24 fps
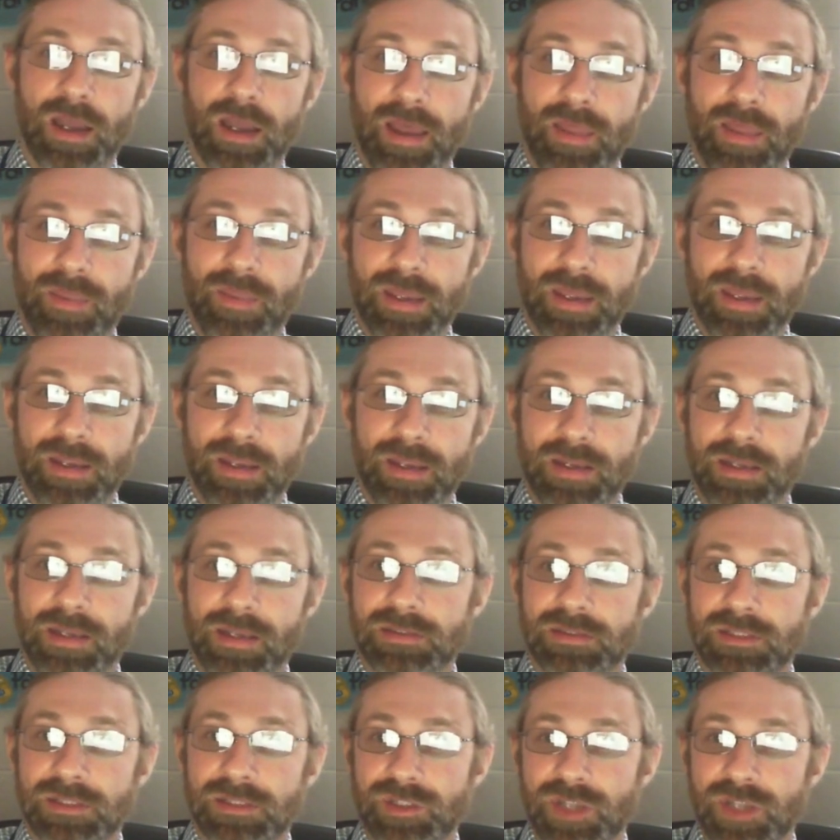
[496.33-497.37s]
And then
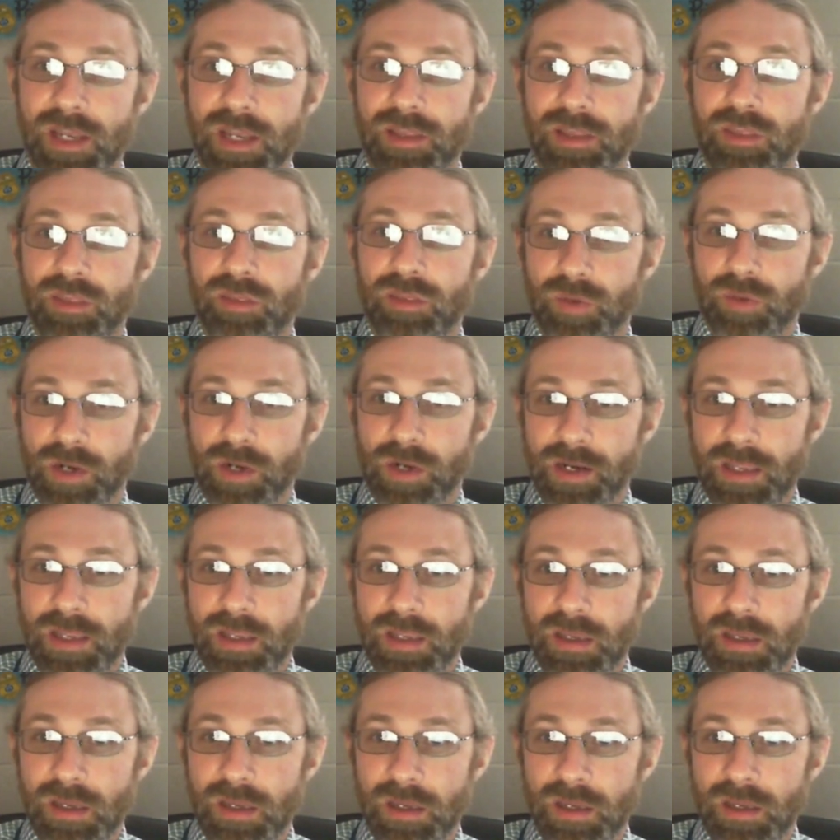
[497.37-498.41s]
in
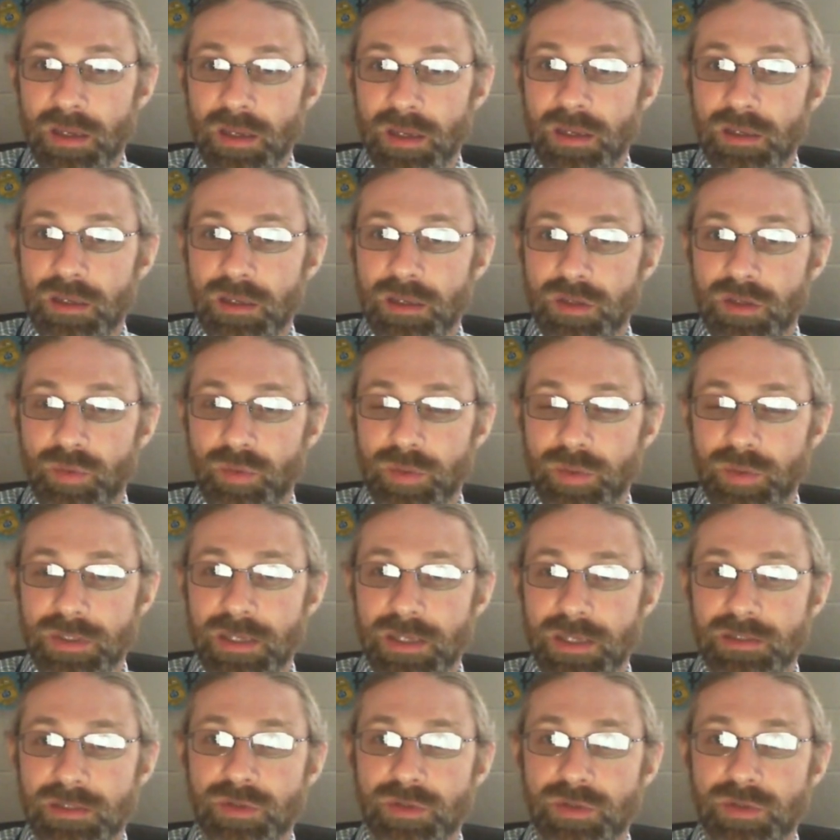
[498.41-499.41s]
CJ3, you would get to